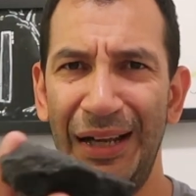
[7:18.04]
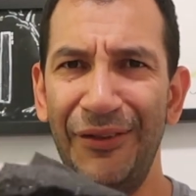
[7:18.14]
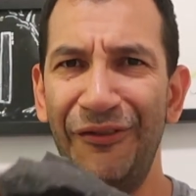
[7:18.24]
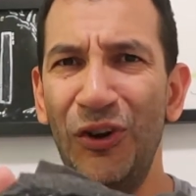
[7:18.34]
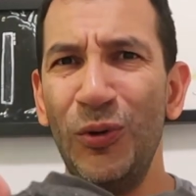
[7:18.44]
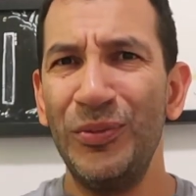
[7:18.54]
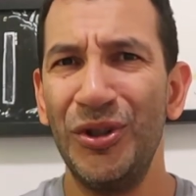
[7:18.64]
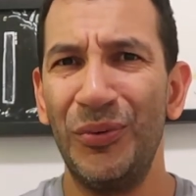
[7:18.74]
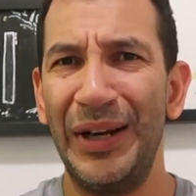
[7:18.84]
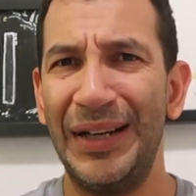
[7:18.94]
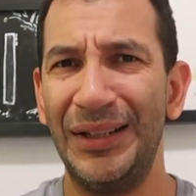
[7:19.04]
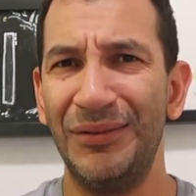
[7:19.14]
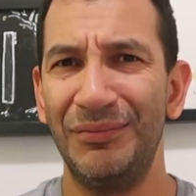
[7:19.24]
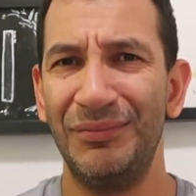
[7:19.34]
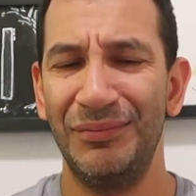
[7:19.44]
And foam
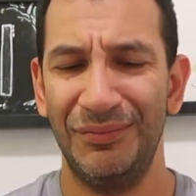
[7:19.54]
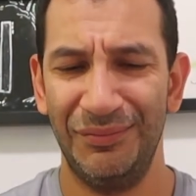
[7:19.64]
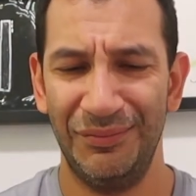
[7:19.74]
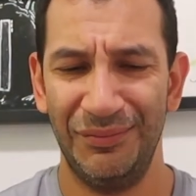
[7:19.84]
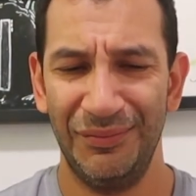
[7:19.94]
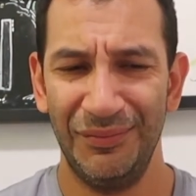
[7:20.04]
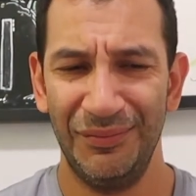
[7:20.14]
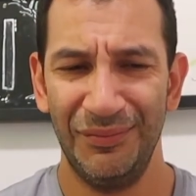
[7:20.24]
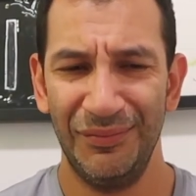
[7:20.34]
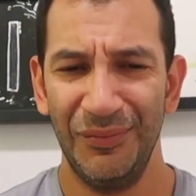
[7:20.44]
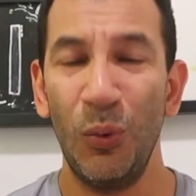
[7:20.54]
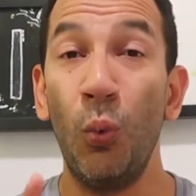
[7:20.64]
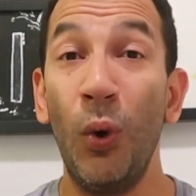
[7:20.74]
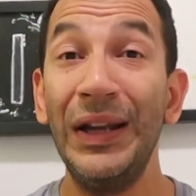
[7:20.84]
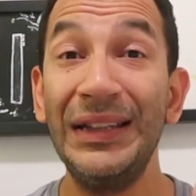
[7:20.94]
terrain.
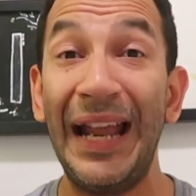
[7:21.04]
One